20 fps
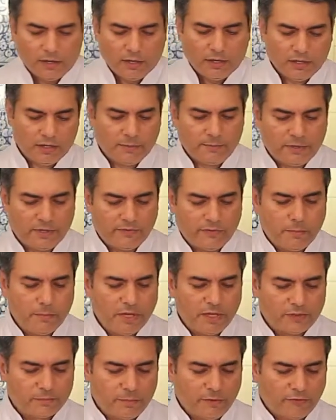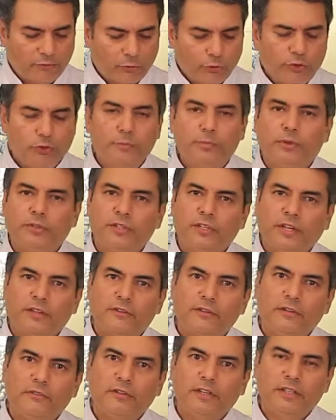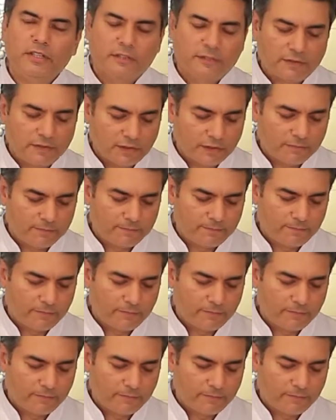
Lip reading: little bit of a mix before you put the other ingredients in.